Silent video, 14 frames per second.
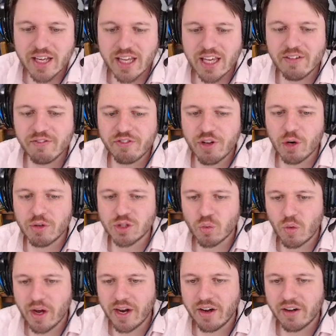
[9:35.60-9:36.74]
Info is
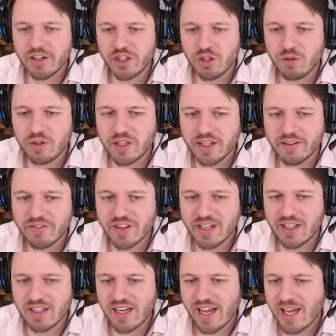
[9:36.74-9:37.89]
where you give the
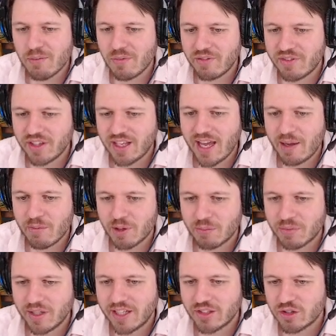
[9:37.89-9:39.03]
name of the game you're
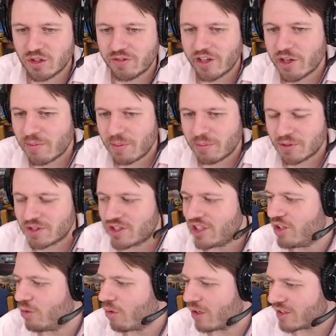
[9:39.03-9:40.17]
playing. So if other people see
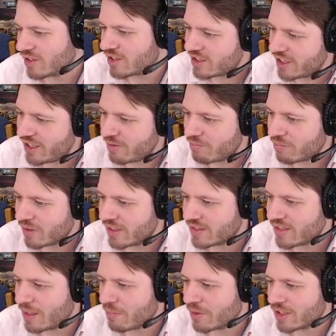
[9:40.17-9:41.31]
you on Steam playing
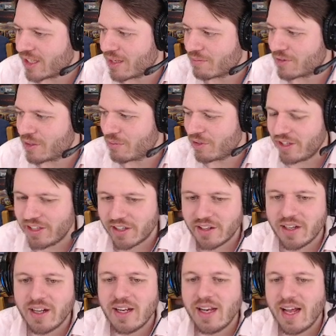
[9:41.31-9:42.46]
Tabletop Simulator
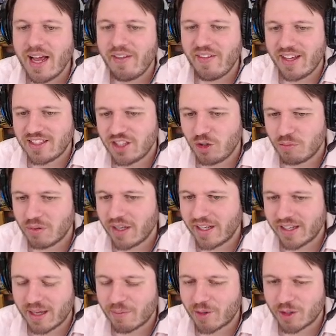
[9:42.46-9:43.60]
and they see you playing a
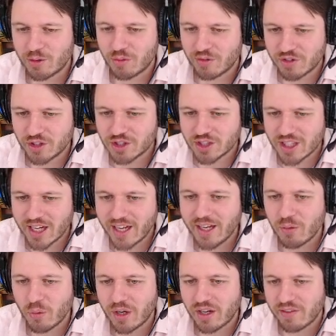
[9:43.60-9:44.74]
game called Reverse Eye,
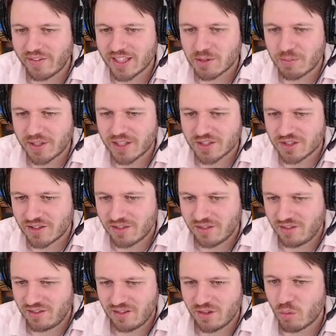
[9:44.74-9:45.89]
well, that's because
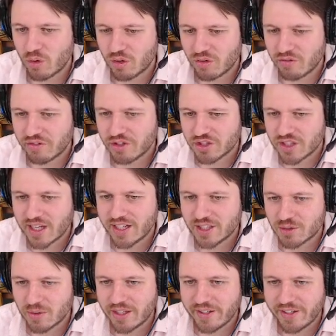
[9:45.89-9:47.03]
the word Reverse Eye
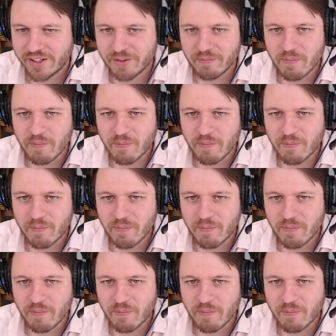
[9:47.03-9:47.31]
is right here.